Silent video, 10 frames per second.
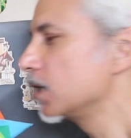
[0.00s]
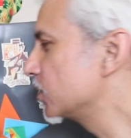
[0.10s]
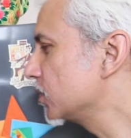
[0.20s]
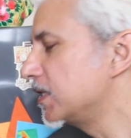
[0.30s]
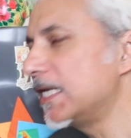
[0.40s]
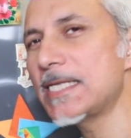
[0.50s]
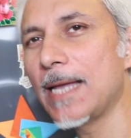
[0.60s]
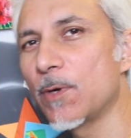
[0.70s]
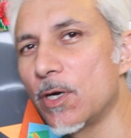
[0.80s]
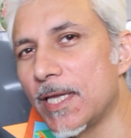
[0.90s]
So this
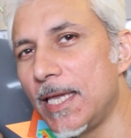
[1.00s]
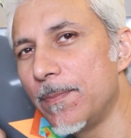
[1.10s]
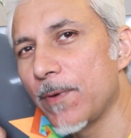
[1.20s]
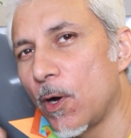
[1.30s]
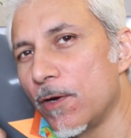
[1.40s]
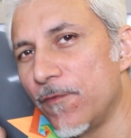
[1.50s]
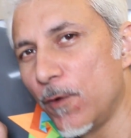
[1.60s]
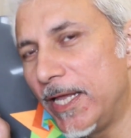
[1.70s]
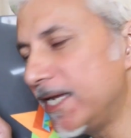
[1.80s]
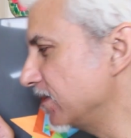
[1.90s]
I'm going to keep on
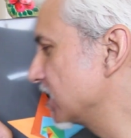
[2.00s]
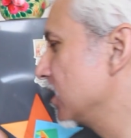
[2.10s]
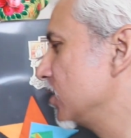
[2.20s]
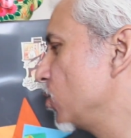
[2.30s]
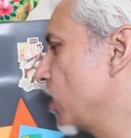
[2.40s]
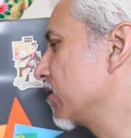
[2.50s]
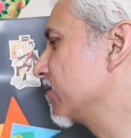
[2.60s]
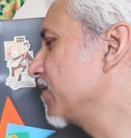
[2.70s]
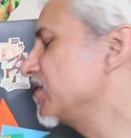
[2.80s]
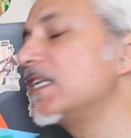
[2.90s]
full heat,
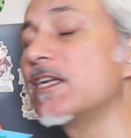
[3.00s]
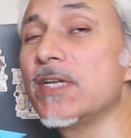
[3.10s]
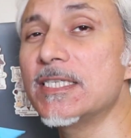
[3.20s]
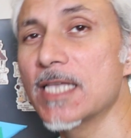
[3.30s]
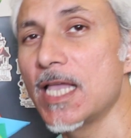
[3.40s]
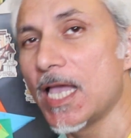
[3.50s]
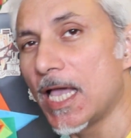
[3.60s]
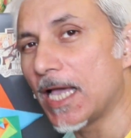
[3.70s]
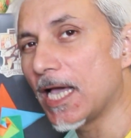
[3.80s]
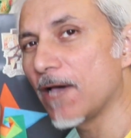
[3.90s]
250 degrees,
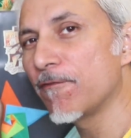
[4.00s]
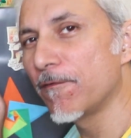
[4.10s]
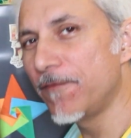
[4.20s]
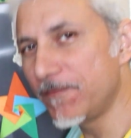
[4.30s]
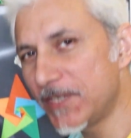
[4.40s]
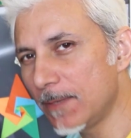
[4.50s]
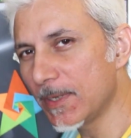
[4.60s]
for 15